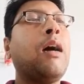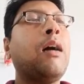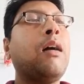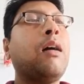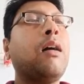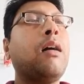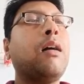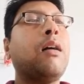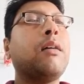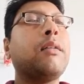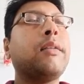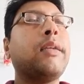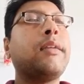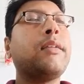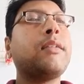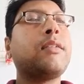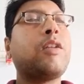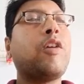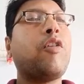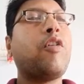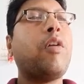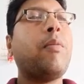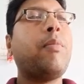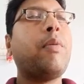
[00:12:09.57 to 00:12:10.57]
that is
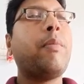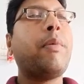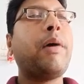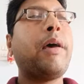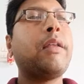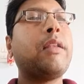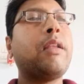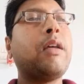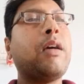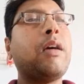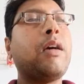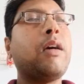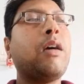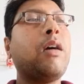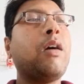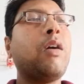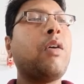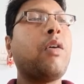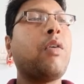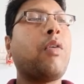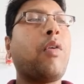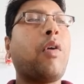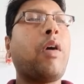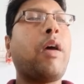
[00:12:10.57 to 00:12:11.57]
developed by the
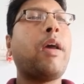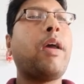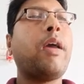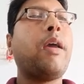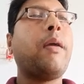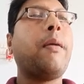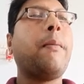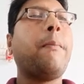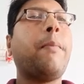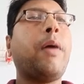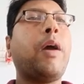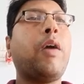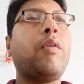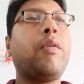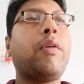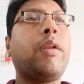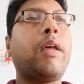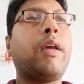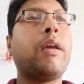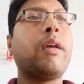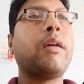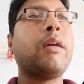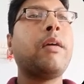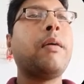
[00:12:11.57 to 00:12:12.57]
Roy
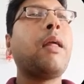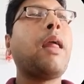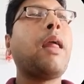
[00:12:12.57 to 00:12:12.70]
Biotech.